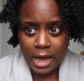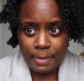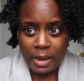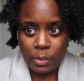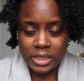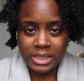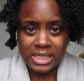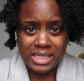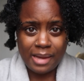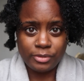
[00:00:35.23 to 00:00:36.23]
Um, I wanted
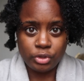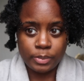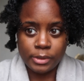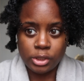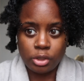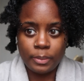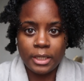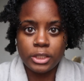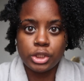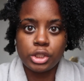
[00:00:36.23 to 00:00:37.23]
to stop dripping so
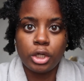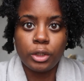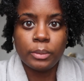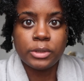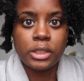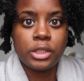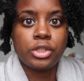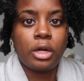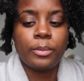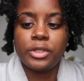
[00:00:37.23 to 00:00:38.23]
much, so I'm just gonna
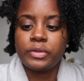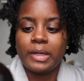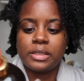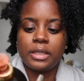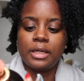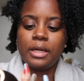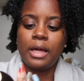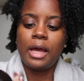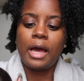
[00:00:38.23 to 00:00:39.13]
start moisturizing it.